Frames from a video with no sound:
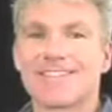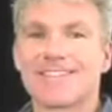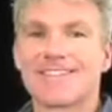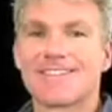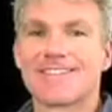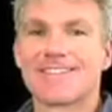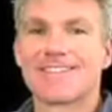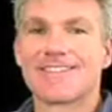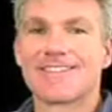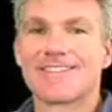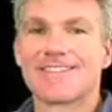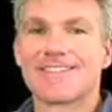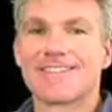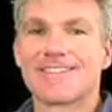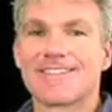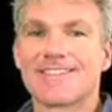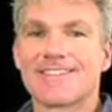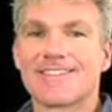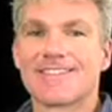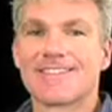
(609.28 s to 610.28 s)

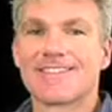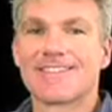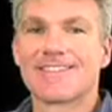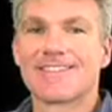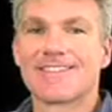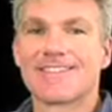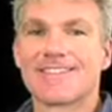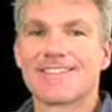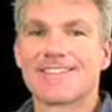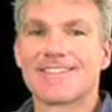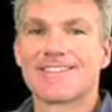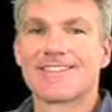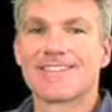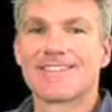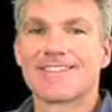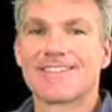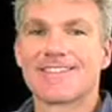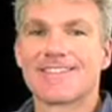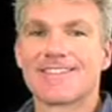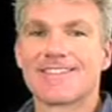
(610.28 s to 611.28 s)

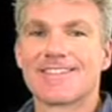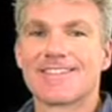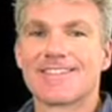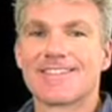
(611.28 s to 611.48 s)
(no one is talking)